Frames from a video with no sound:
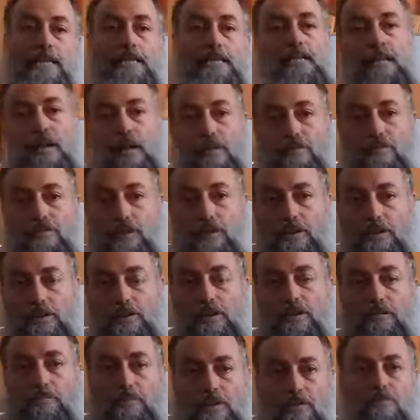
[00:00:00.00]
in another
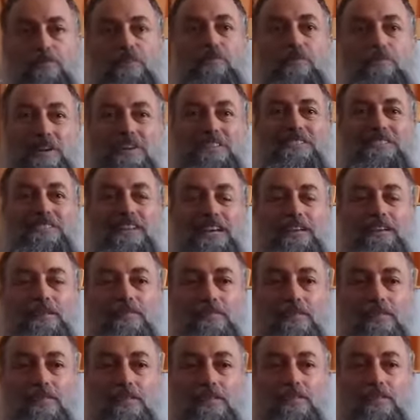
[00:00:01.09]
year, about 3 weeks
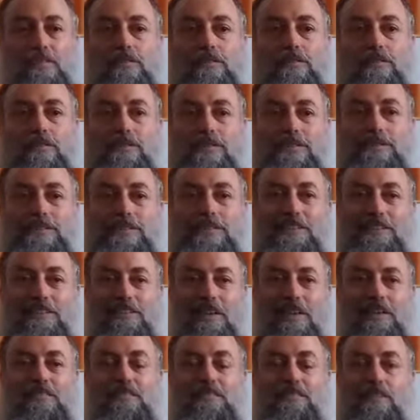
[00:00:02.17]
later, in the
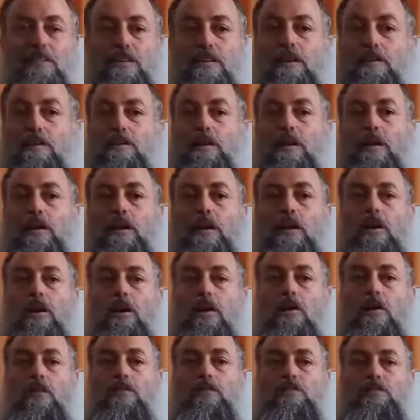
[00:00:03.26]
next year,
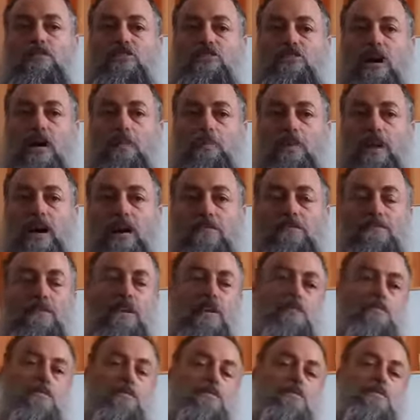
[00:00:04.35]
on Tisha B'Av,
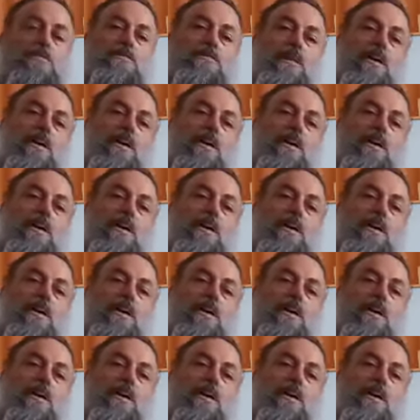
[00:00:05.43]
that was the